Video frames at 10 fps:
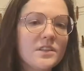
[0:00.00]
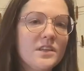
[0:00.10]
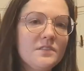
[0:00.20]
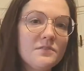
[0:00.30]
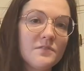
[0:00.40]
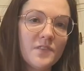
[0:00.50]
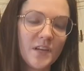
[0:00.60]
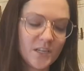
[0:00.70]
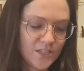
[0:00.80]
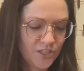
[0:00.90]
the
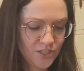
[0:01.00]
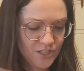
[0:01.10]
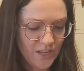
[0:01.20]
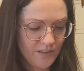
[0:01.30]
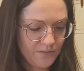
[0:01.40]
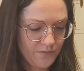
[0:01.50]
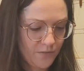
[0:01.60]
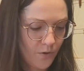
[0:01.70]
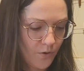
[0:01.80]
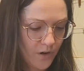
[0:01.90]
finished day
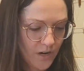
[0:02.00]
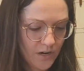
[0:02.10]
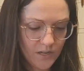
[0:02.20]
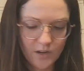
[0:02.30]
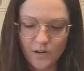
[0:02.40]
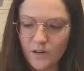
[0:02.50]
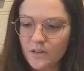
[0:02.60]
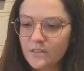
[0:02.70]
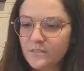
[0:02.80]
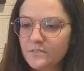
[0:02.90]
4
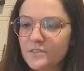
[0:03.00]
yarn